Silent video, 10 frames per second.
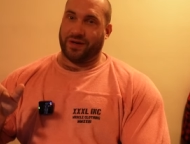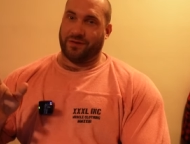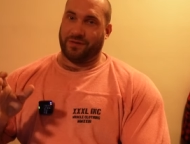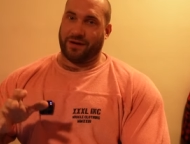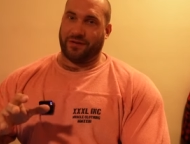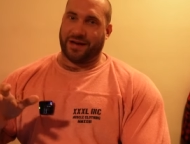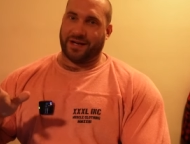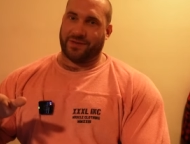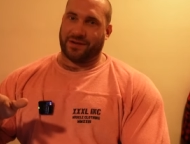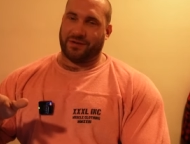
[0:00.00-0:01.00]
you're at the very
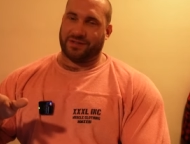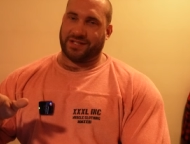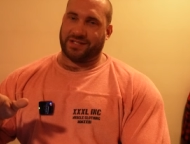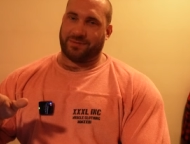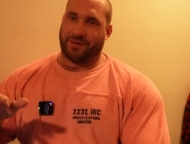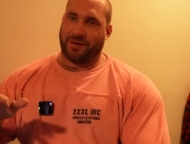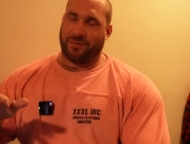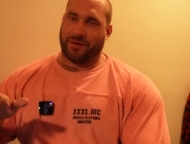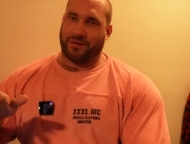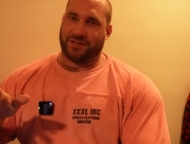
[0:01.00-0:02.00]
end of a contest
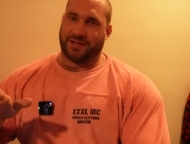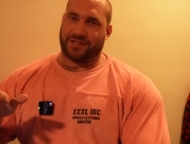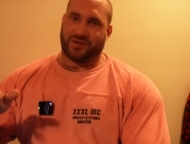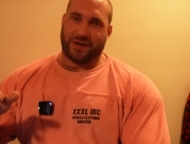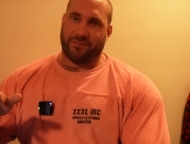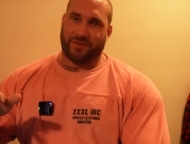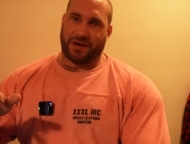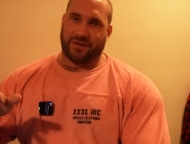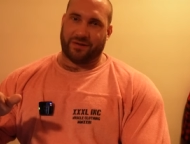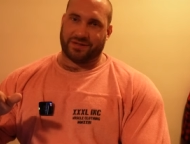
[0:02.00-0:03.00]
prep where it's extreme
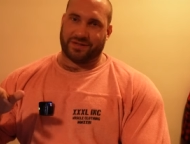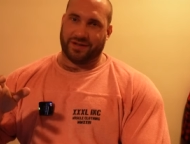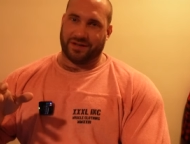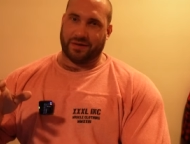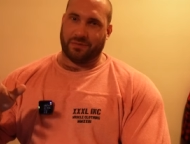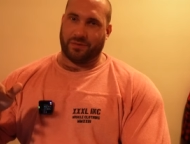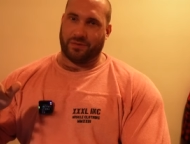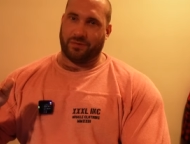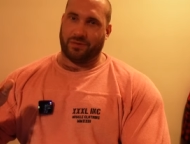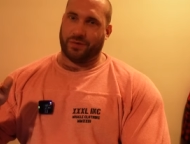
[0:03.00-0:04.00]
fat loss and you look
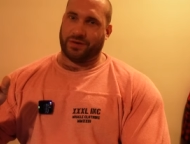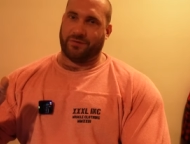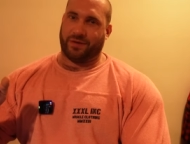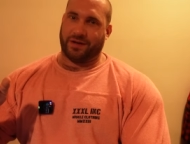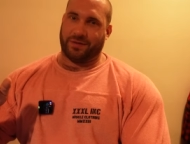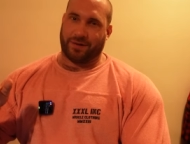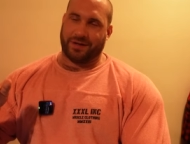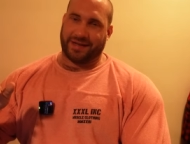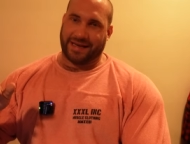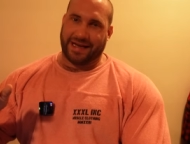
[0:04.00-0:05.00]
more and more defined
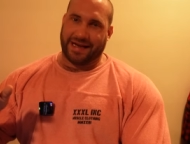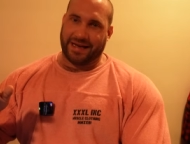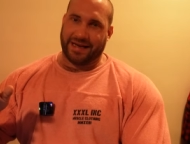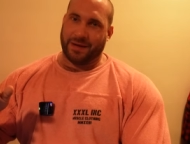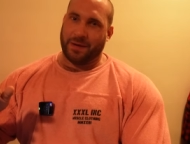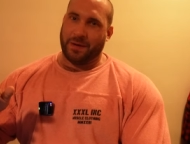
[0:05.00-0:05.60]
by the day.